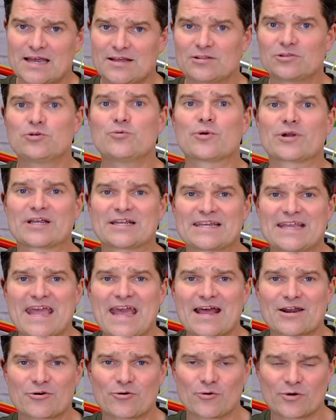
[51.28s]
lubricant
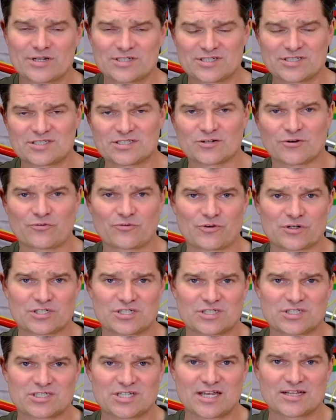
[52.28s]
categories at Zero
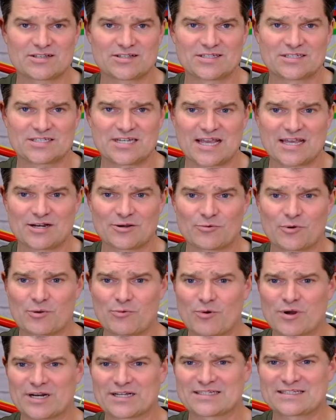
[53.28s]
Friction Cycling's data. We
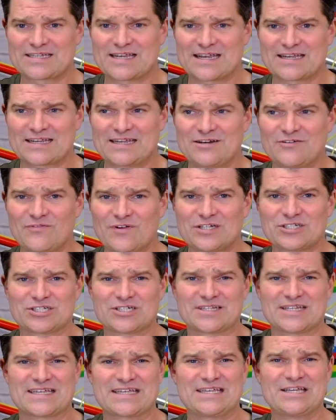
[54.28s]
won a Tech
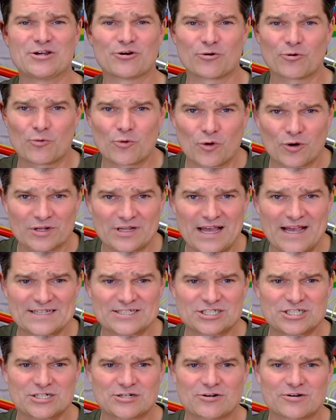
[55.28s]
Innovation of the Year award
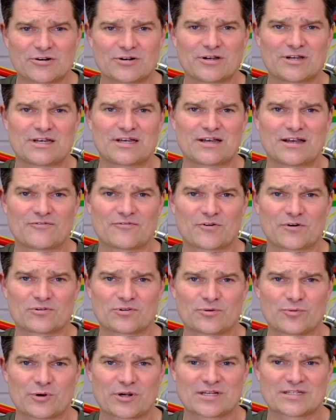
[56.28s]
last year for our
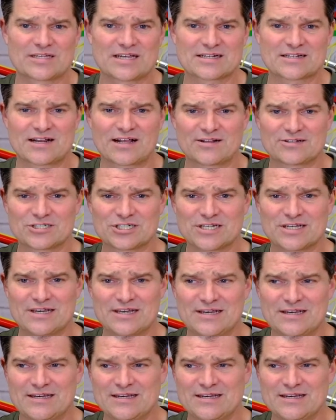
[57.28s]
lubricant technology.